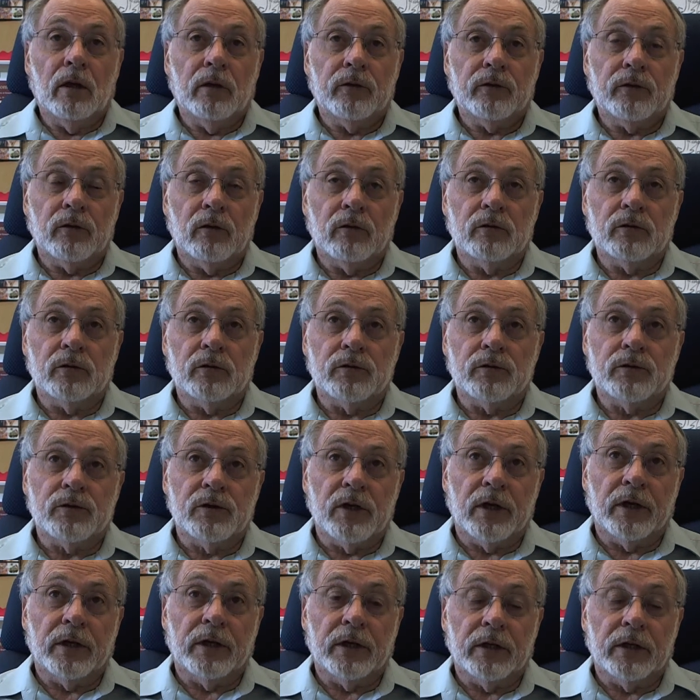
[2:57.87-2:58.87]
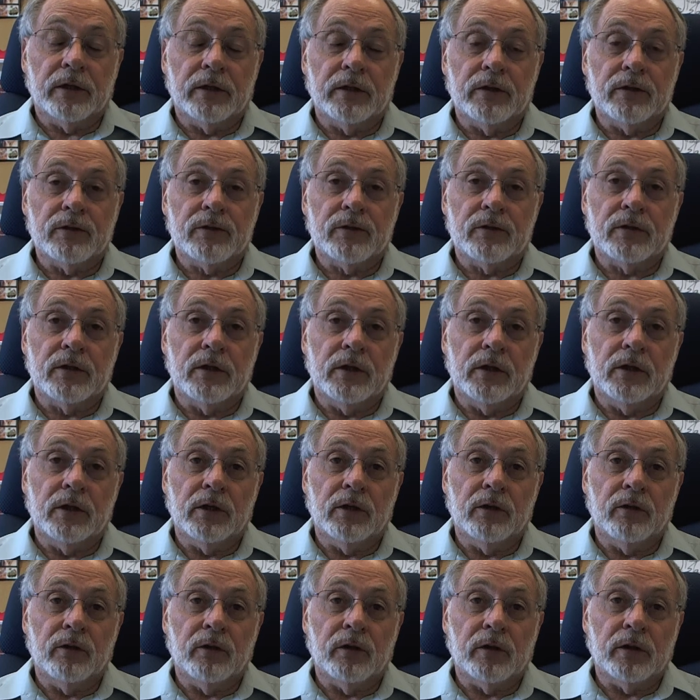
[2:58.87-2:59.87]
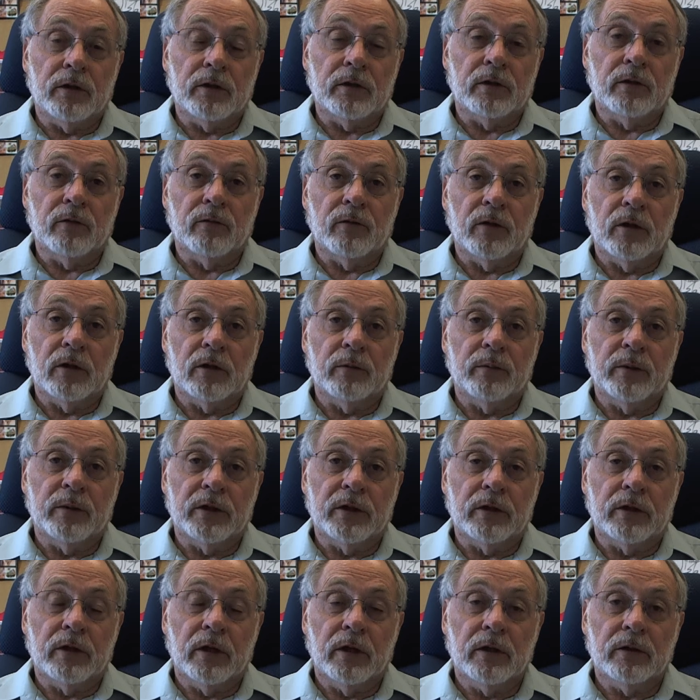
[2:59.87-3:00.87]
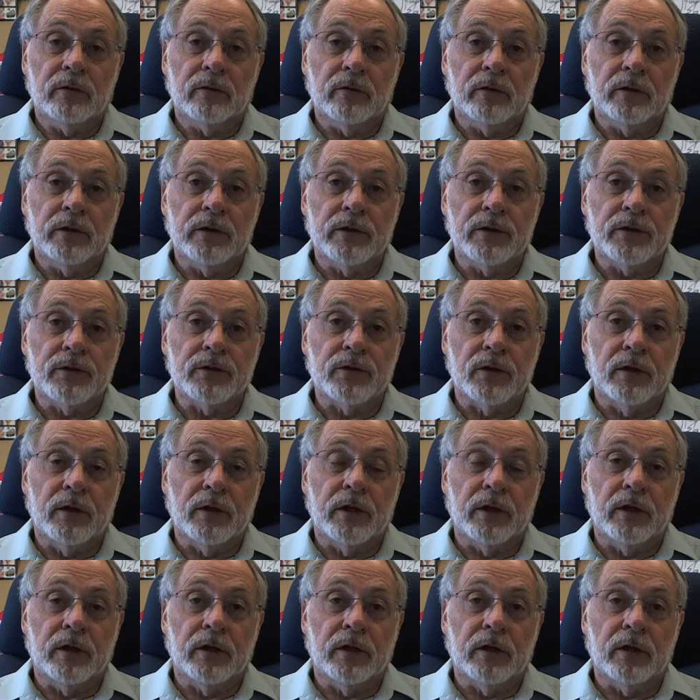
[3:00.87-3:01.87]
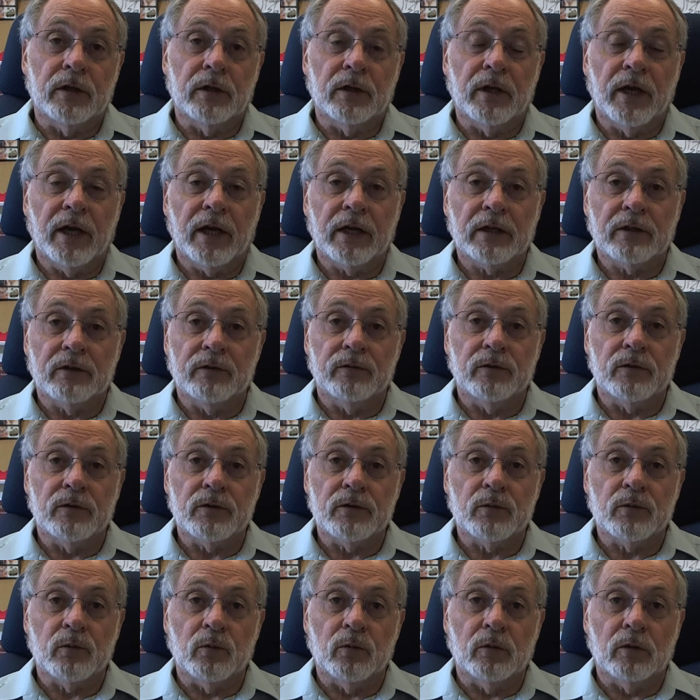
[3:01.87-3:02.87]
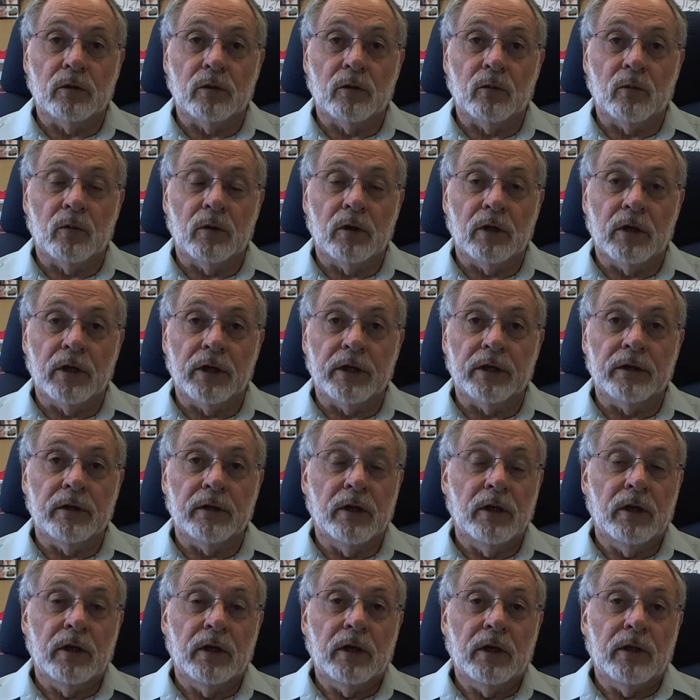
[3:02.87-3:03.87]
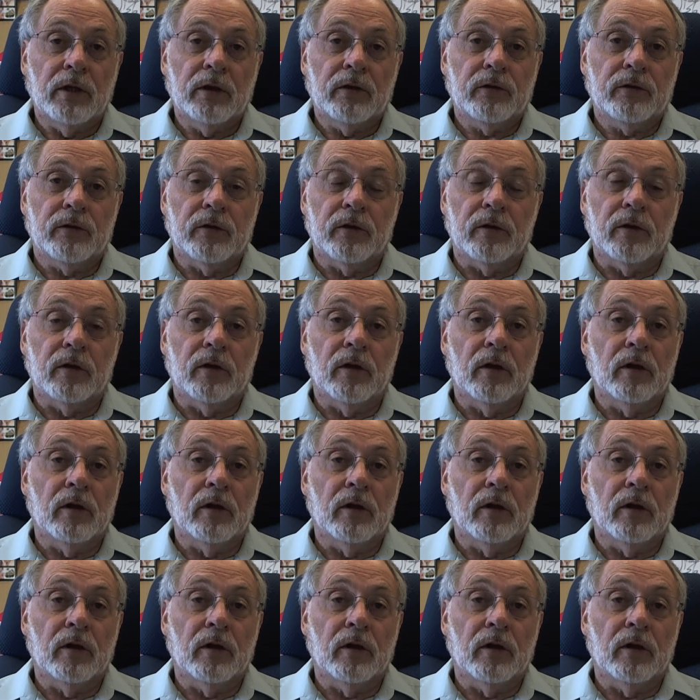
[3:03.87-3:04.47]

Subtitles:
social scientists in the developing countries and activists worldwide said,